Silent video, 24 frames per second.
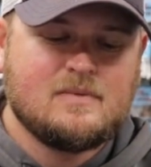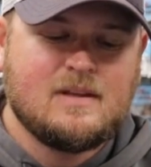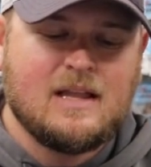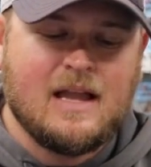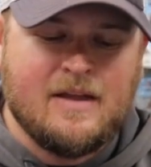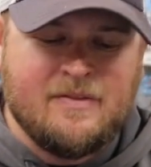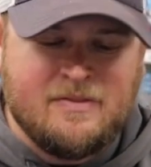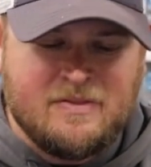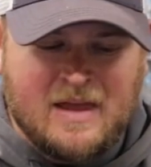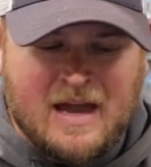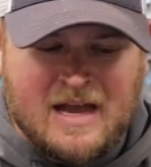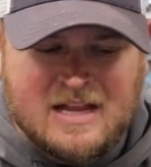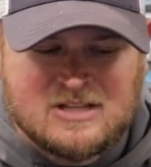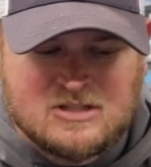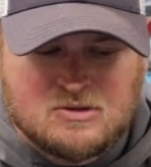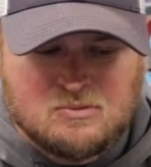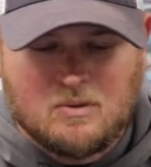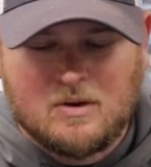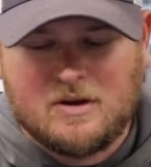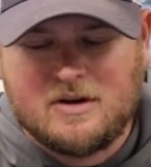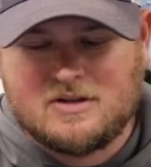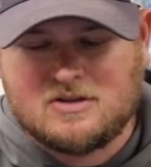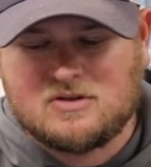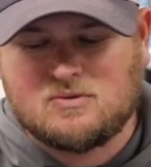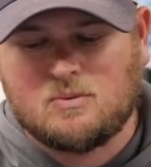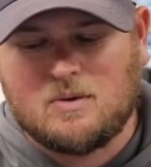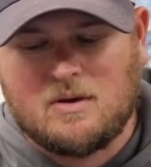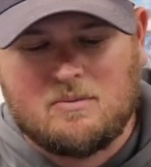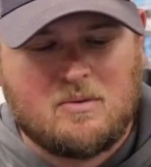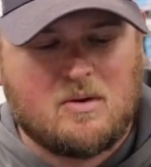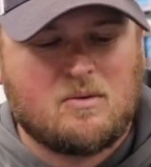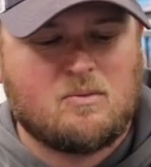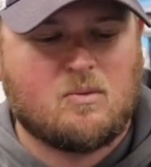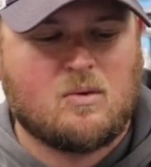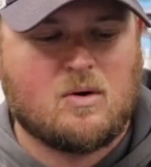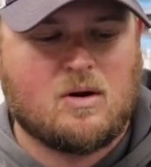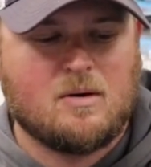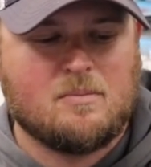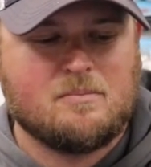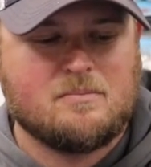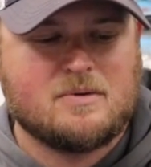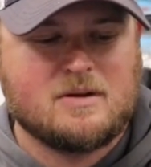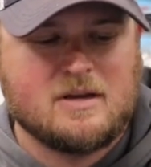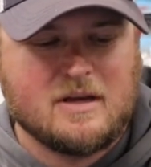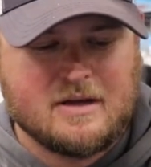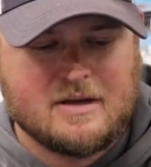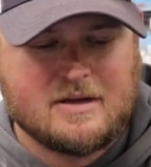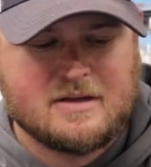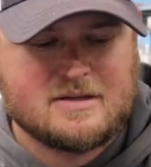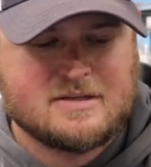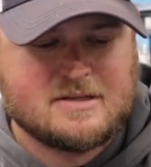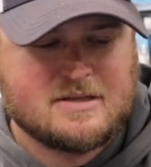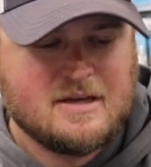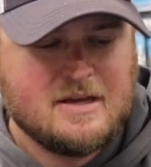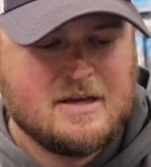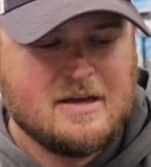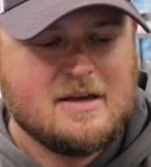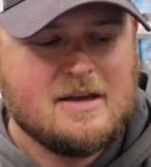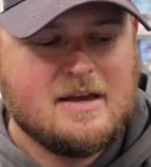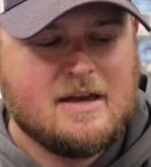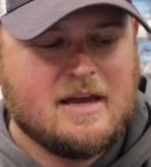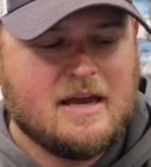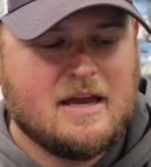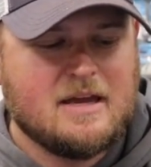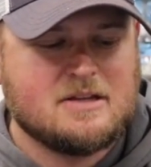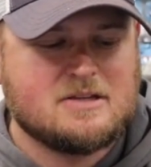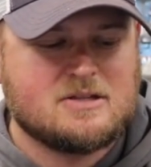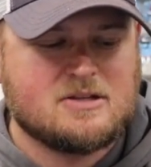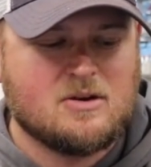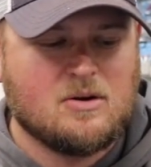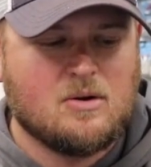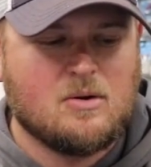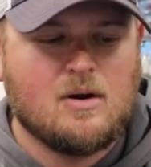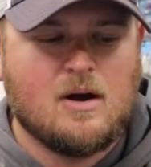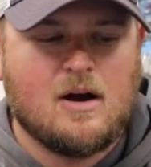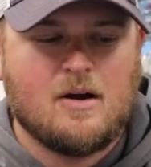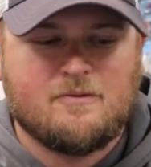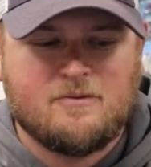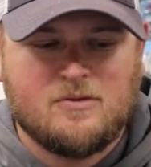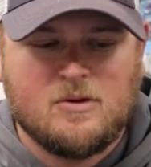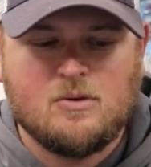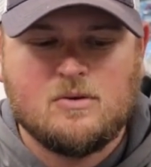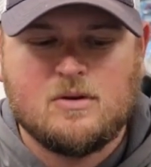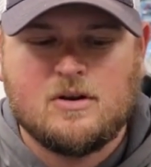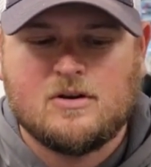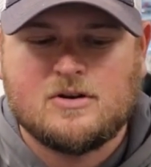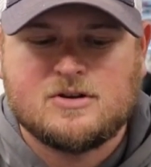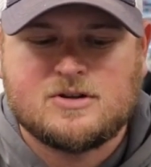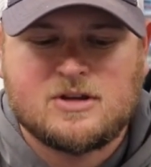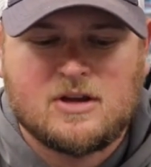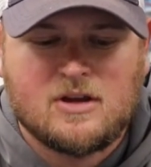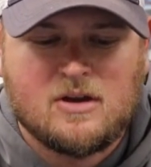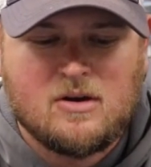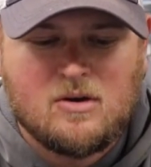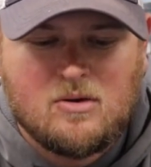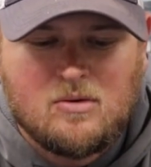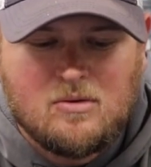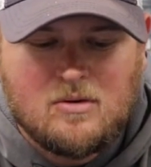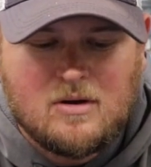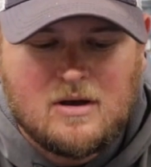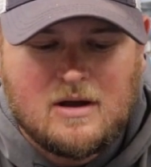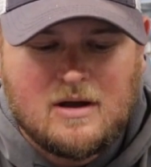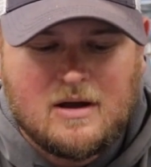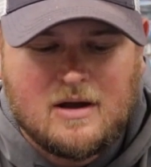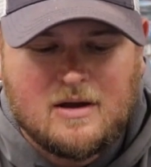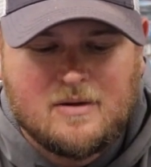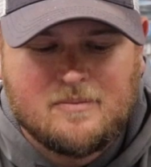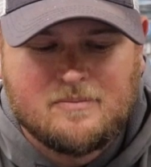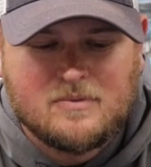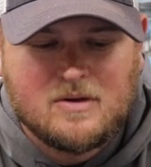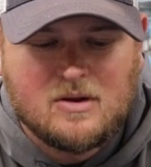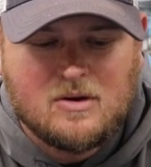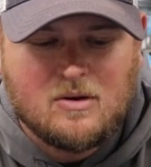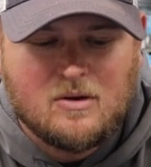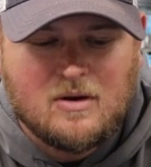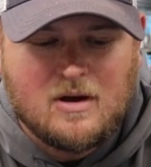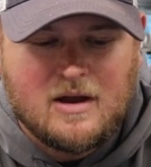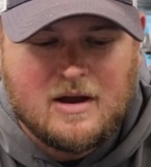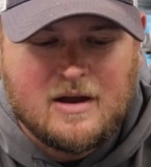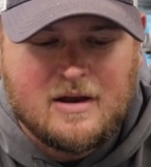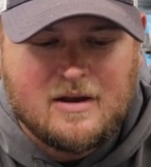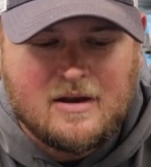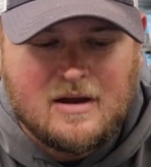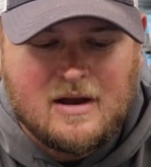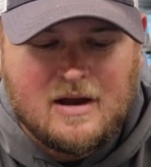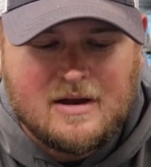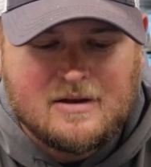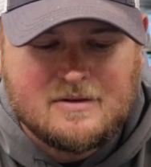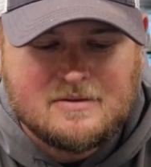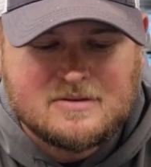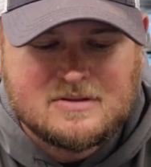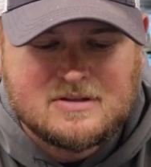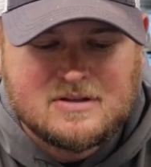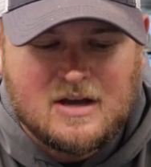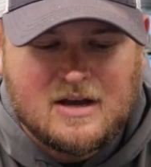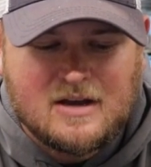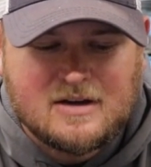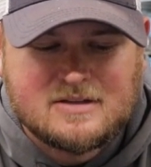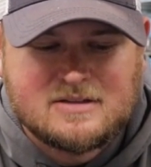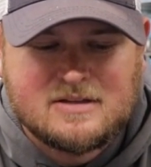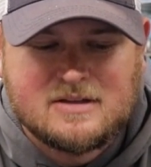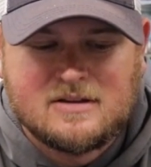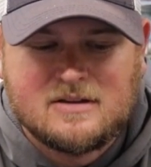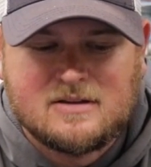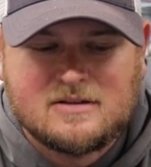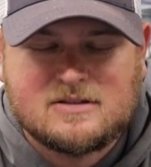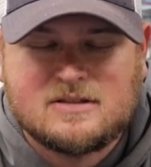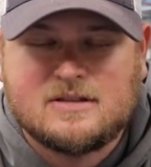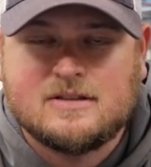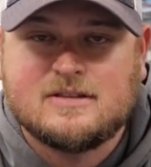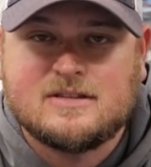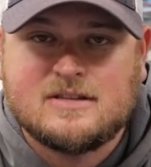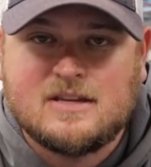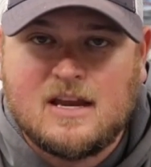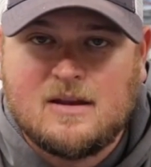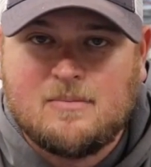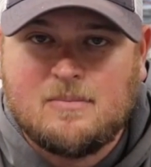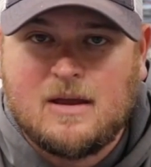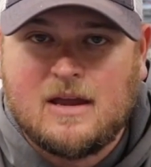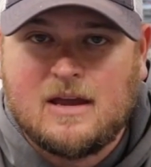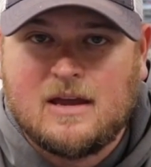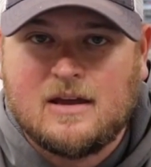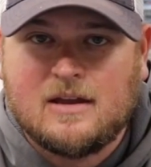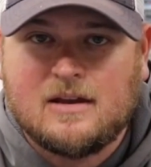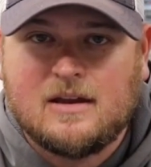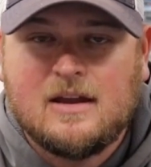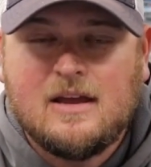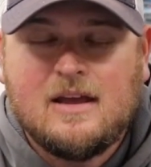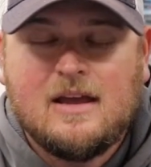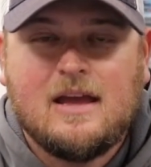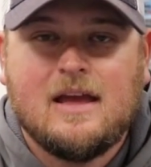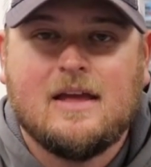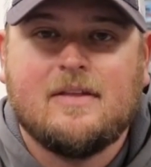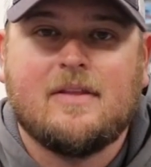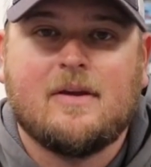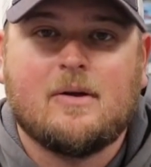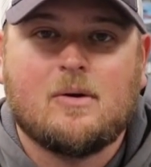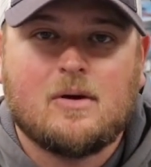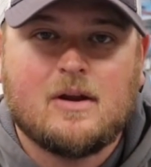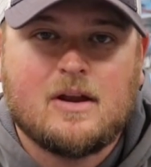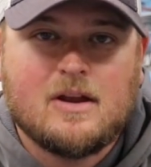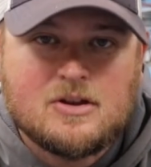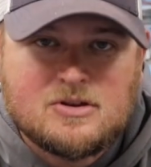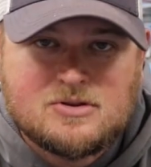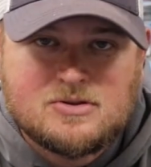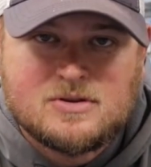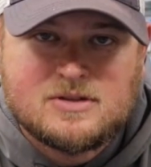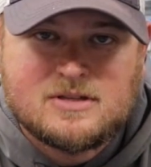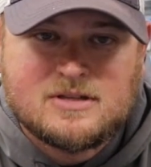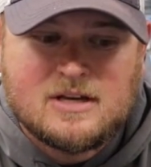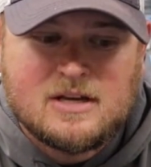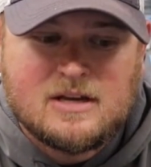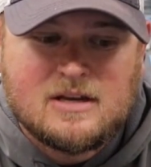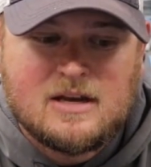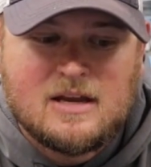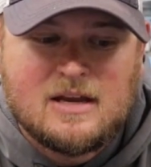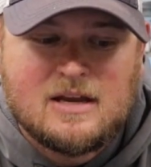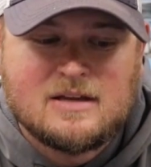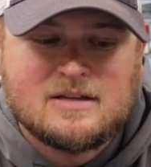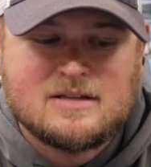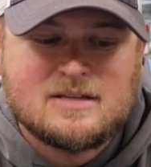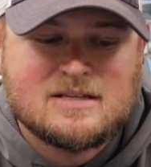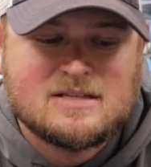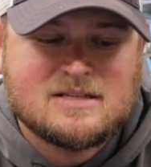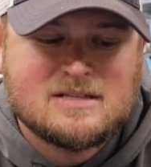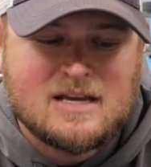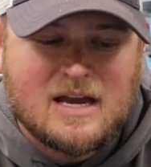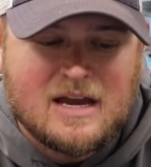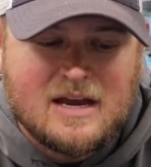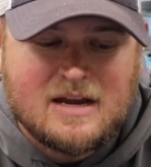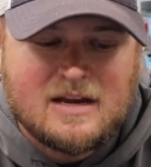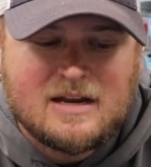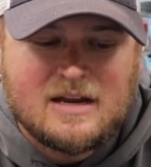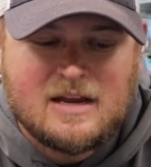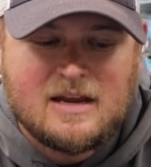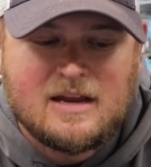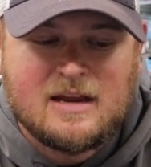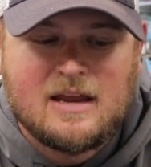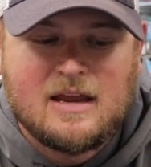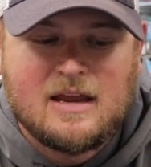And that's what a swimming worm does. And so a few years ago, um, you know, I, I talked to, to Z-Man and they were interested in designing